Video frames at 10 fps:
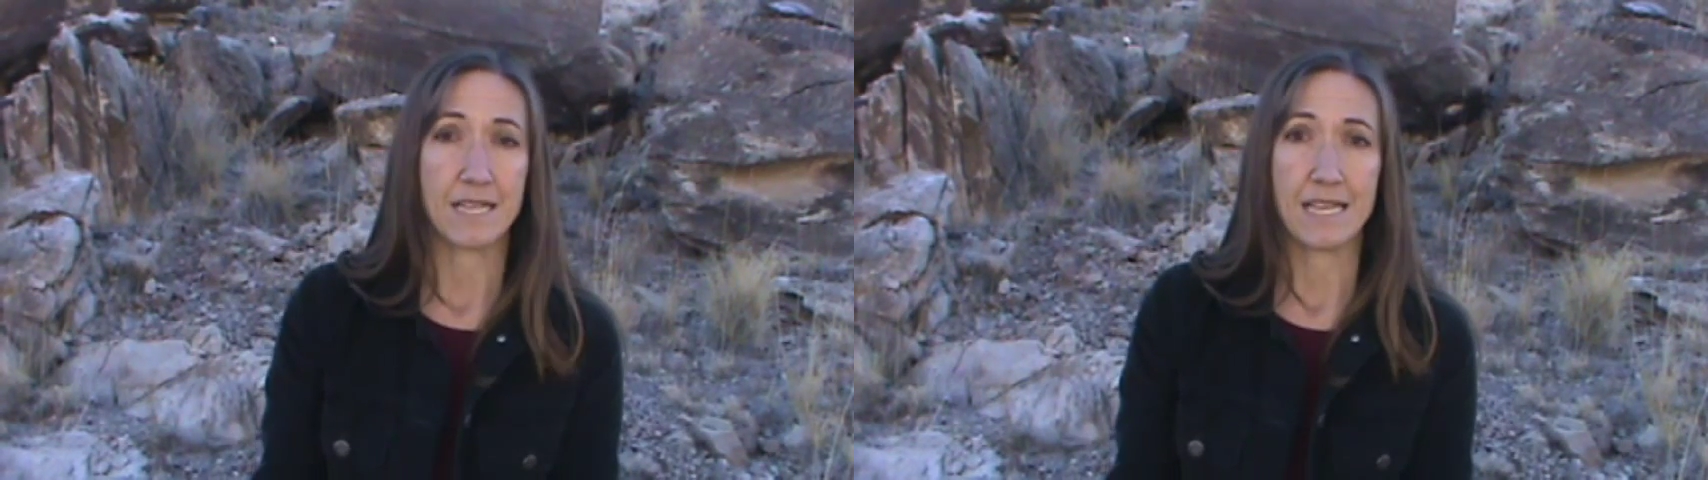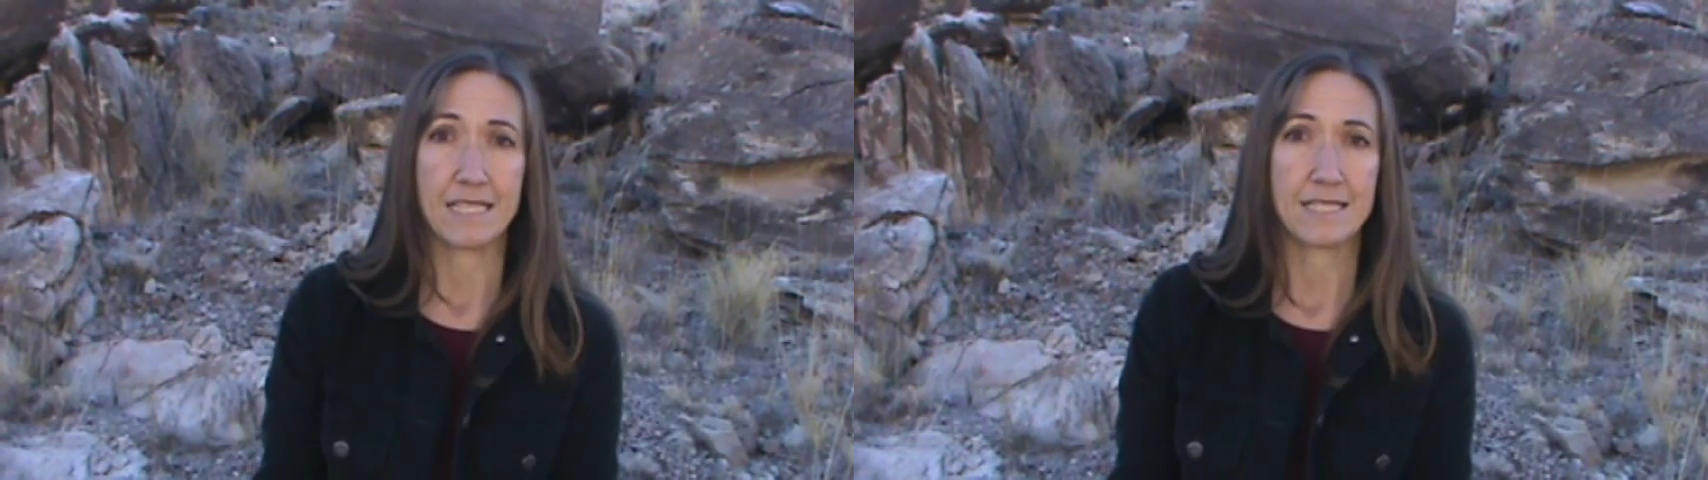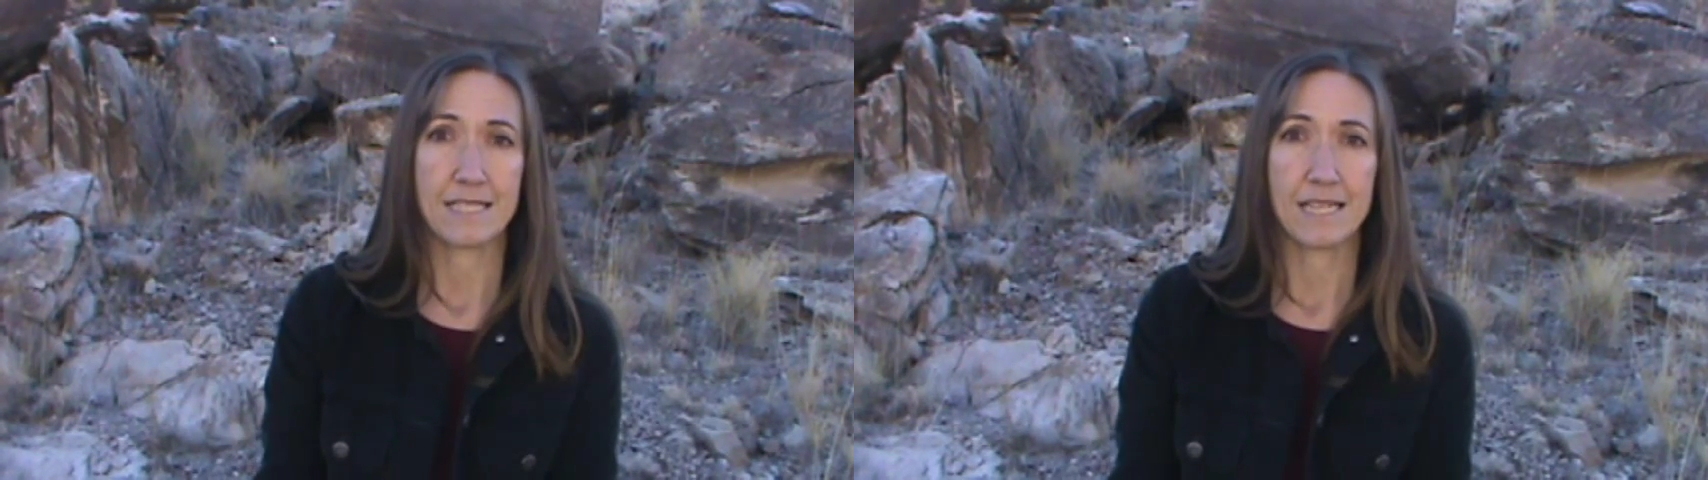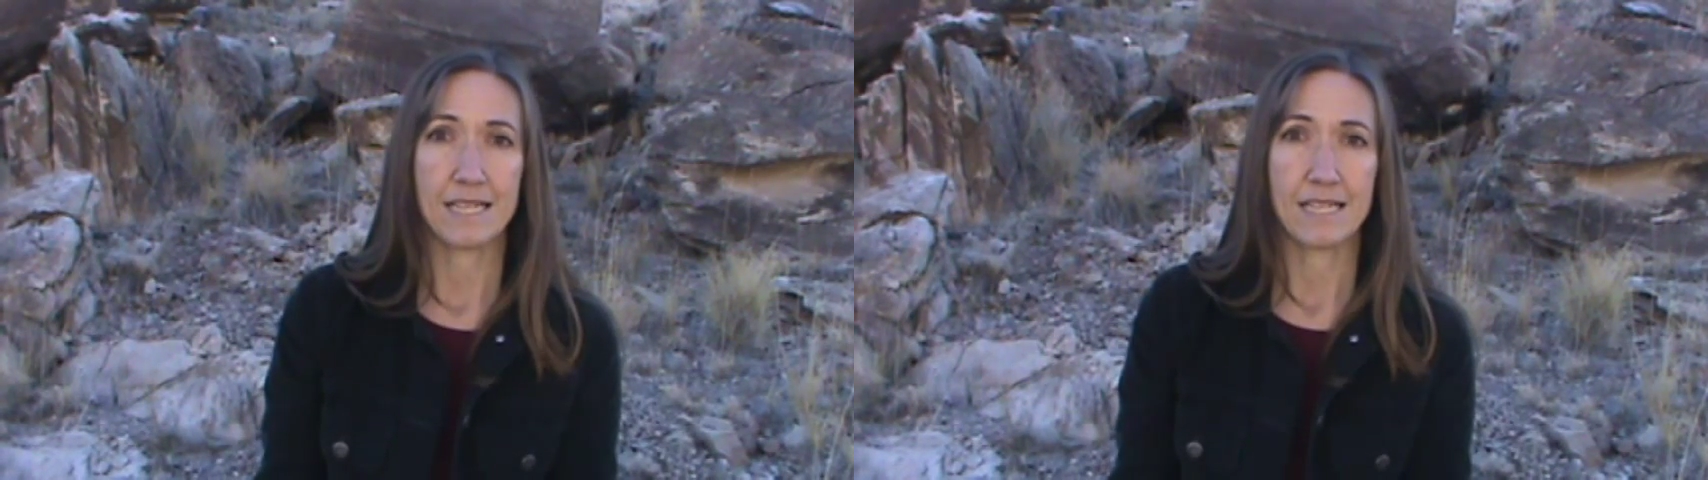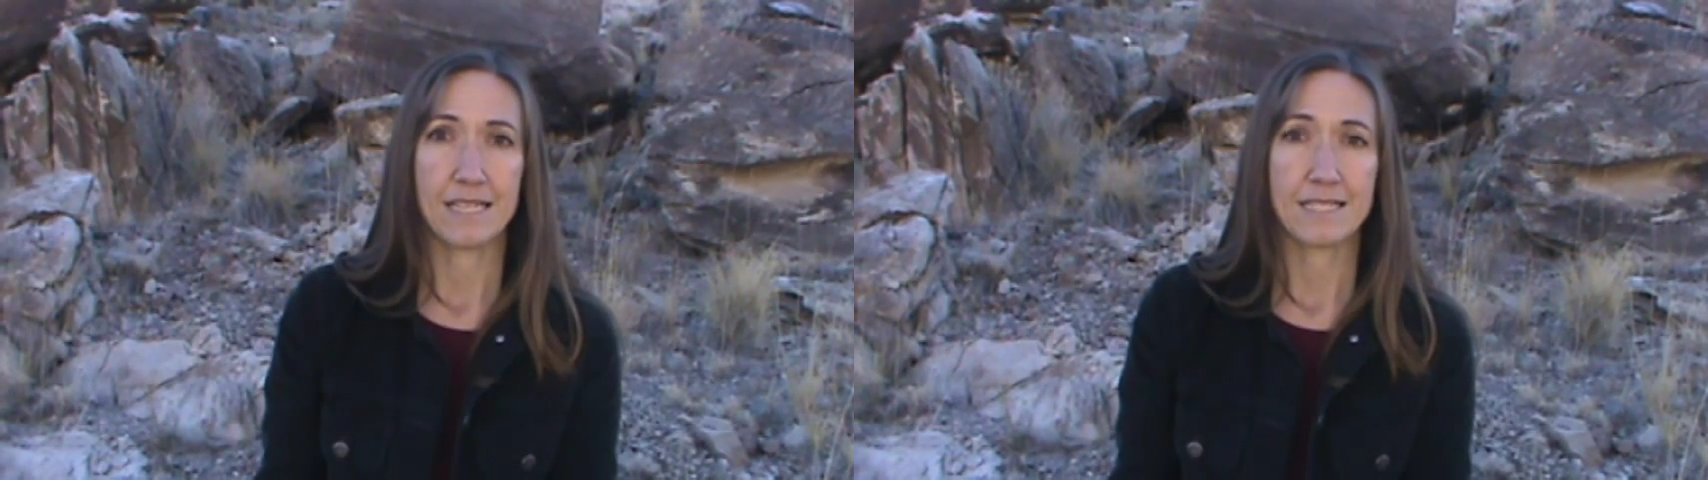Is
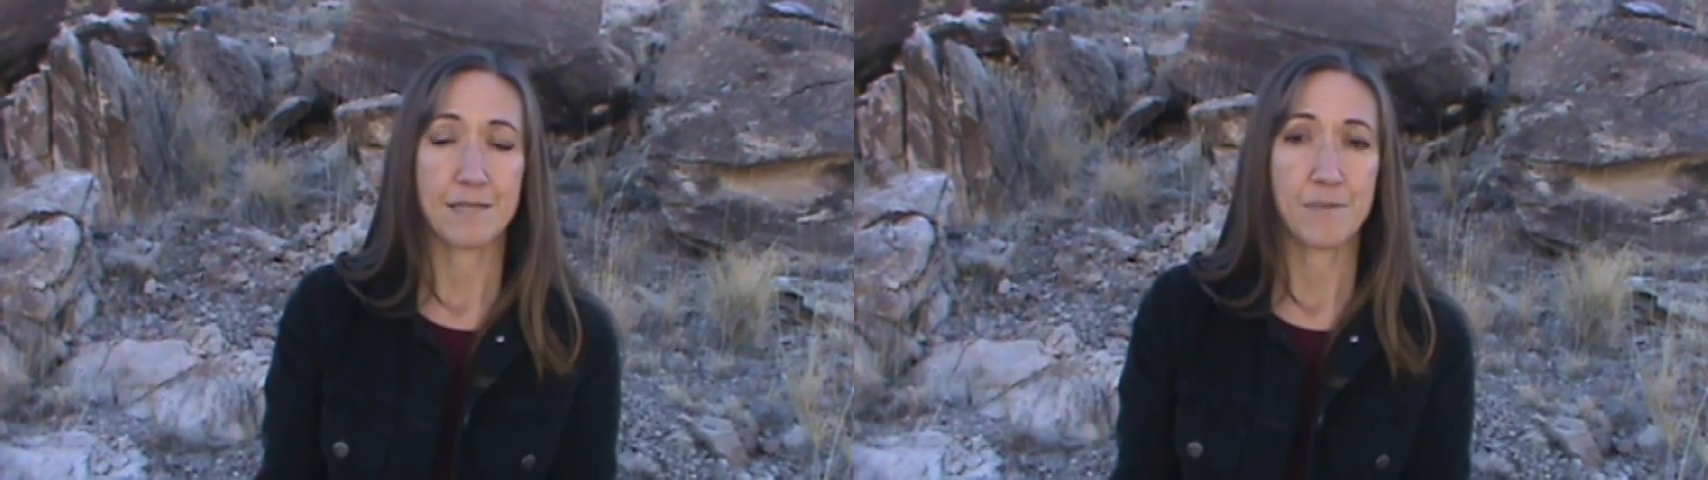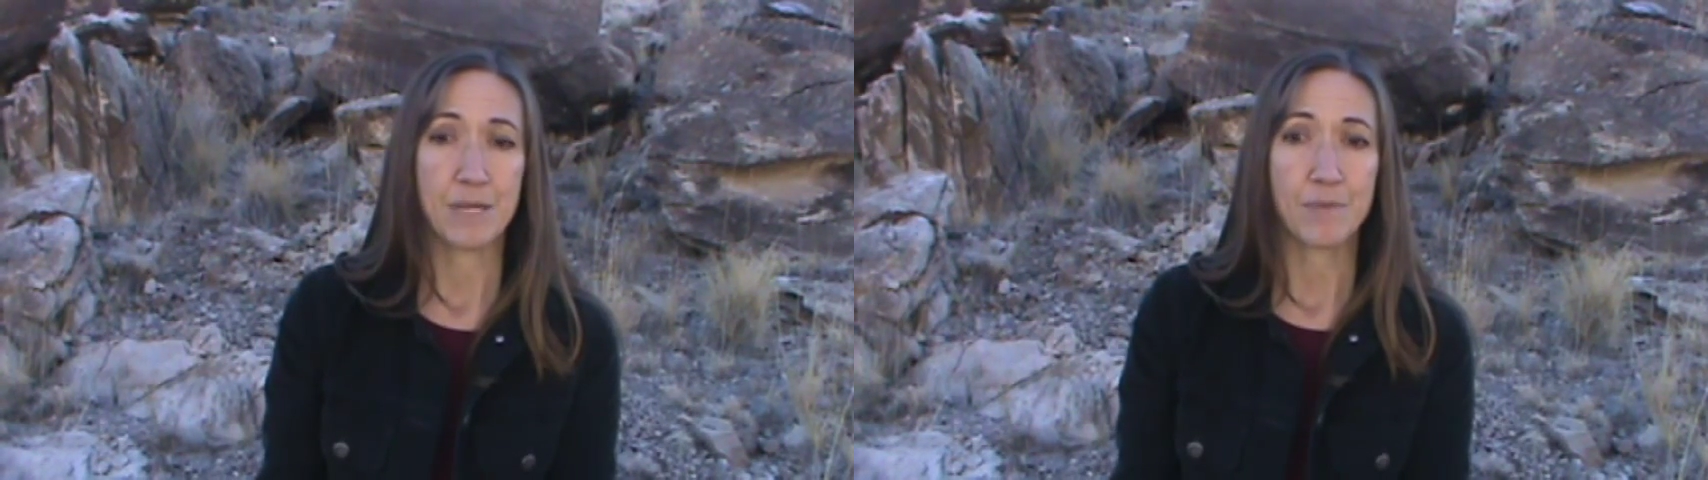somebody